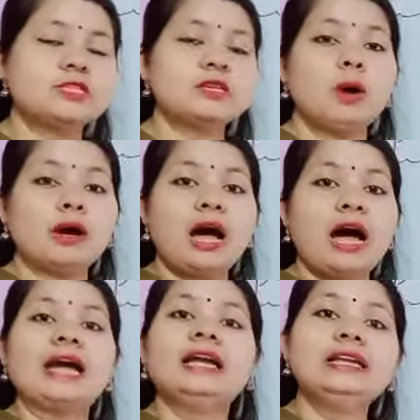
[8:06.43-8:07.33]
Some are
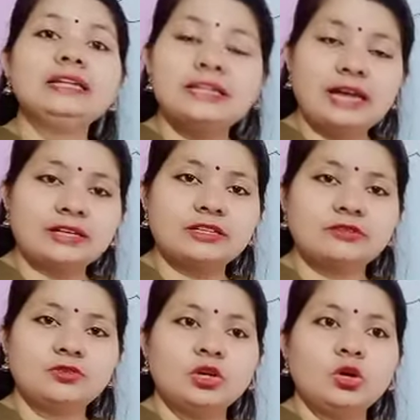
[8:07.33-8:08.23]
highly
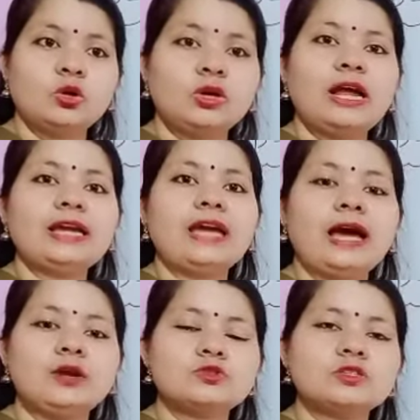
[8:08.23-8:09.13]
reactive, okay, like
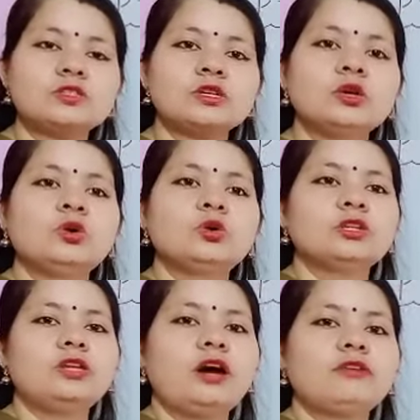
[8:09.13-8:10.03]
halogens,
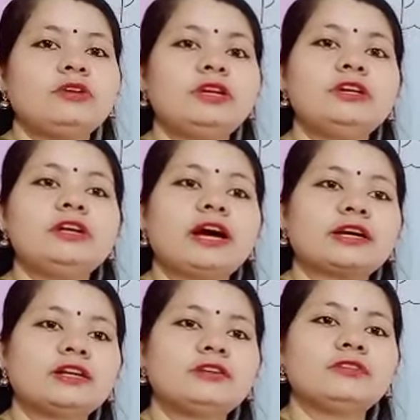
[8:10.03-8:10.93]
okay, they are very
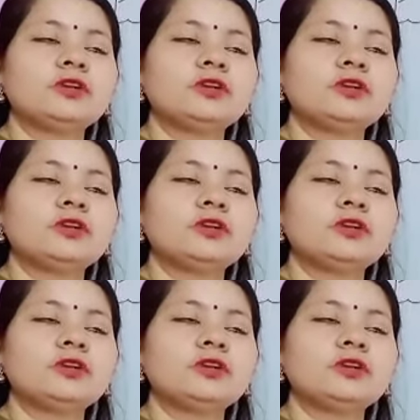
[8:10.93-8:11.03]
reactive.